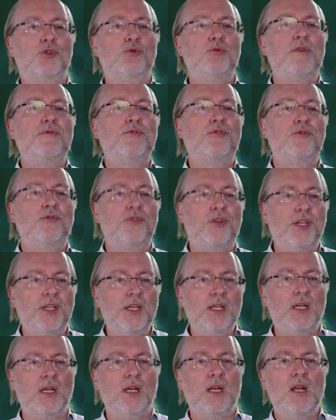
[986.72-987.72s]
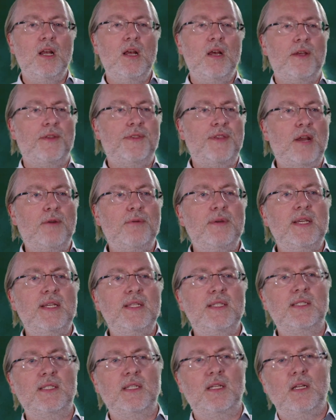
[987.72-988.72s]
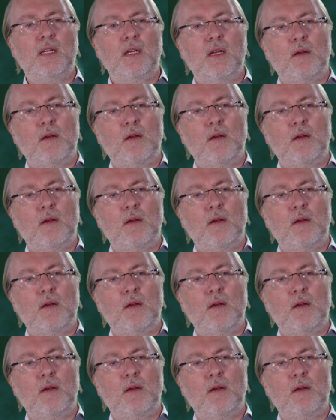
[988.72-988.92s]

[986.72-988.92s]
Swift 3, there is